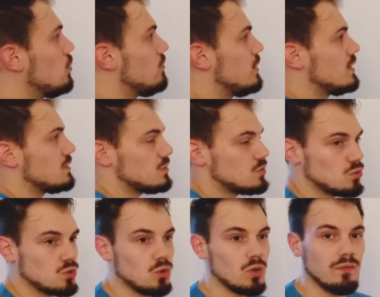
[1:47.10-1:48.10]
verbs to
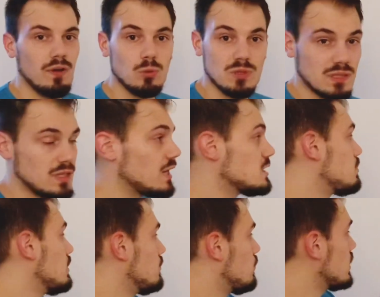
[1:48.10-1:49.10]
talk about states,
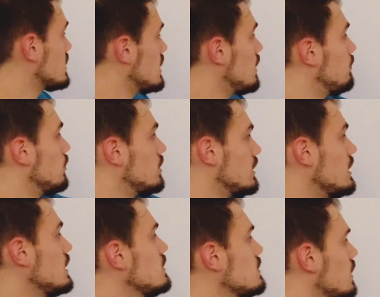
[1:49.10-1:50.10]
but for example, is